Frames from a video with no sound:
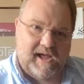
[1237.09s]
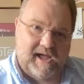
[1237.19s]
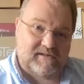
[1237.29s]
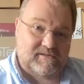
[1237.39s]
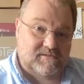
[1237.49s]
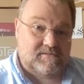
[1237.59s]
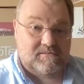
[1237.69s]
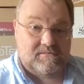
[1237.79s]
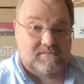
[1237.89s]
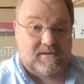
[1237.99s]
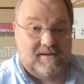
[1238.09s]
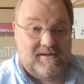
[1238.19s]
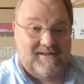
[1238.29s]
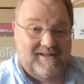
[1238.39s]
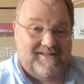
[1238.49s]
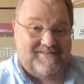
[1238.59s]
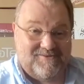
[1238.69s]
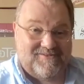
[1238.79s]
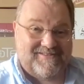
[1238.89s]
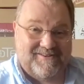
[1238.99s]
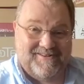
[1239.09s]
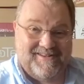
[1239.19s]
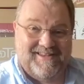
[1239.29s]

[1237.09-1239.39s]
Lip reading: And it's also,